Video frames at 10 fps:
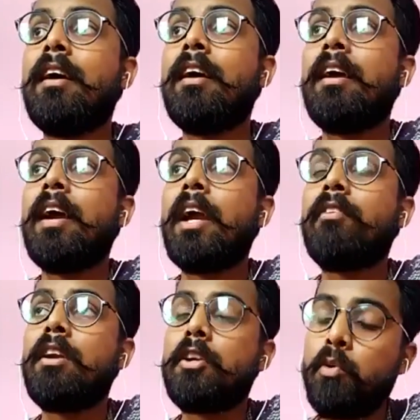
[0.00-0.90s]
It will,
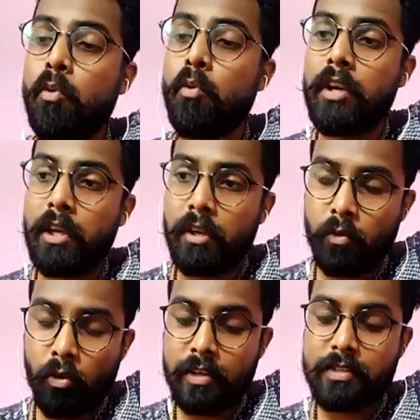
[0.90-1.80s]
you only who will
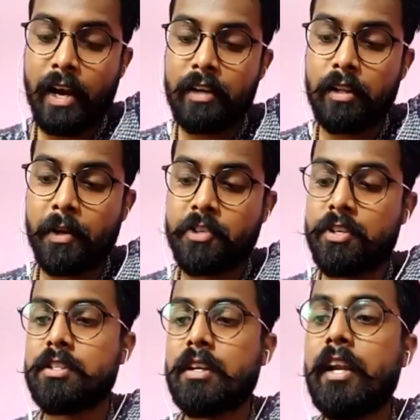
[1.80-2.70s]
decide the picture is
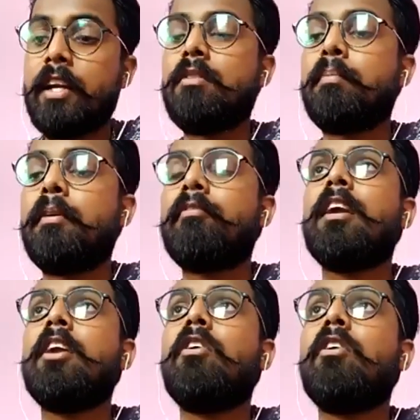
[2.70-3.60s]
clicked
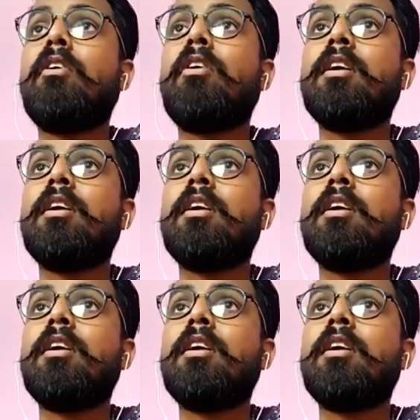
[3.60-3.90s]
perfectly or not,